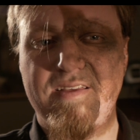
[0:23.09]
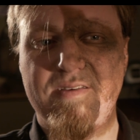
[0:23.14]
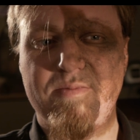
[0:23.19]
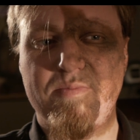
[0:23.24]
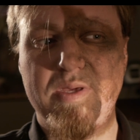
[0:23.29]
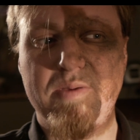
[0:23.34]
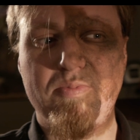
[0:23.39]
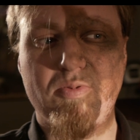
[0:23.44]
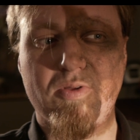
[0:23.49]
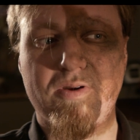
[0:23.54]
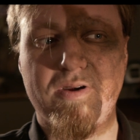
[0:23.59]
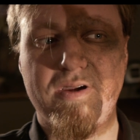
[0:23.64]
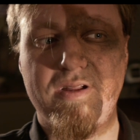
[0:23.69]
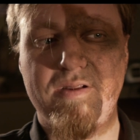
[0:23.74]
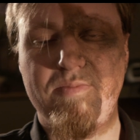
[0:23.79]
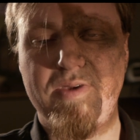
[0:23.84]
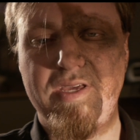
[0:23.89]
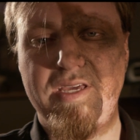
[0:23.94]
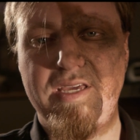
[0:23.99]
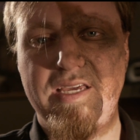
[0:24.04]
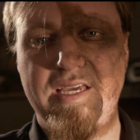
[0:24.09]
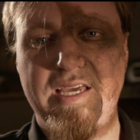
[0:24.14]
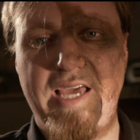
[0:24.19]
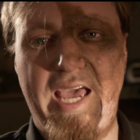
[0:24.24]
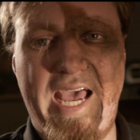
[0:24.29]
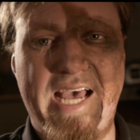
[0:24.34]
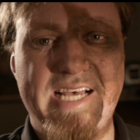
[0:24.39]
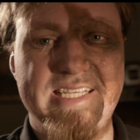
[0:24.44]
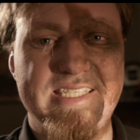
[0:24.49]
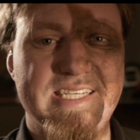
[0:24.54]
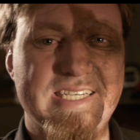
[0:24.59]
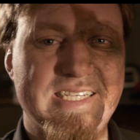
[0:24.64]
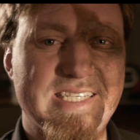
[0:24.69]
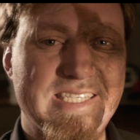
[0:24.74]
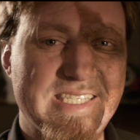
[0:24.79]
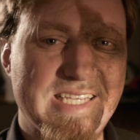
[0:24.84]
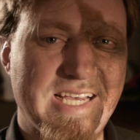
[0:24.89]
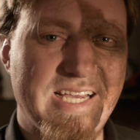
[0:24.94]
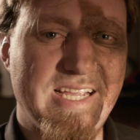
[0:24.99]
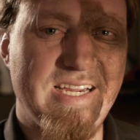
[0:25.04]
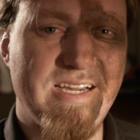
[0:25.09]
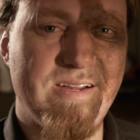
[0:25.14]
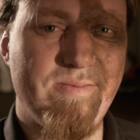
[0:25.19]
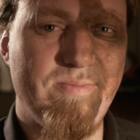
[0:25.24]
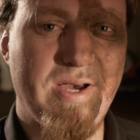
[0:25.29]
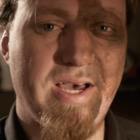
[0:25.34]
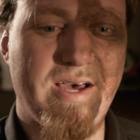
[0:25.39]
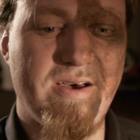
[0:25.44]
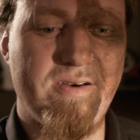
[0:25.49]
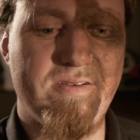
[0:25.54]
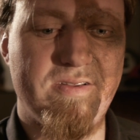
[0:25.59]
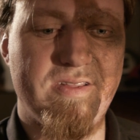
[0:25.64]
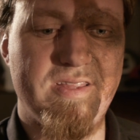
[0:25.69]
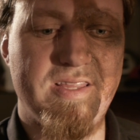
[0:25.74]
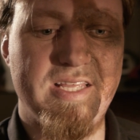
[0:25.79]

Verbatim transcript: people are going to be as excited about